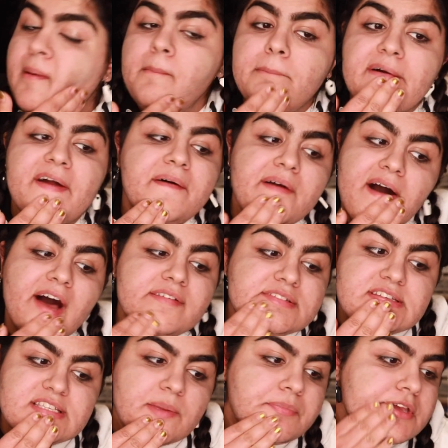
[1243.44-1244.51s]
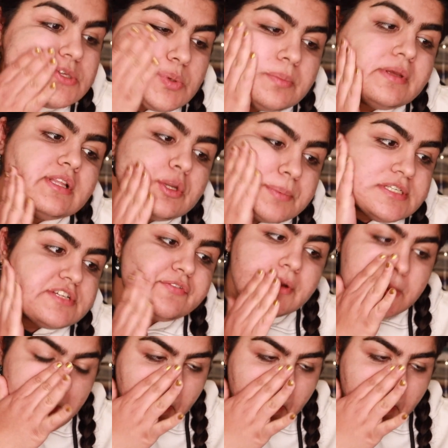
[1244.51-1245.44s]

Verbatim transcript: But obviously some things will be a little bit different.